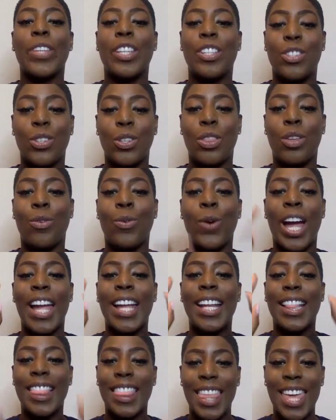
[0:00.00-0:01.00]
Do the right
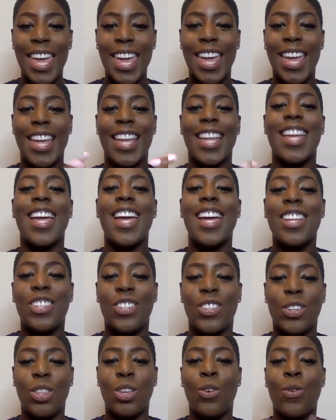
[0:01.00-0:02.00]
thing,
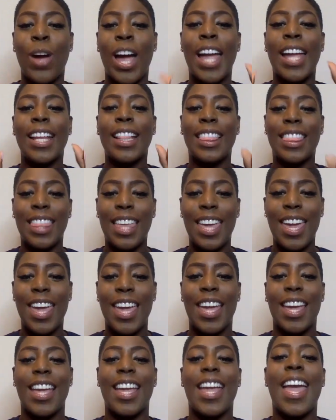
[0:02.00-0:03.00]
do the right
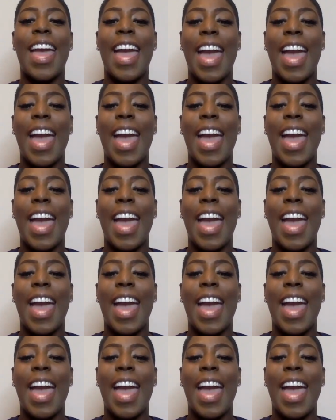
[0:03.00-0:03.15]
thing.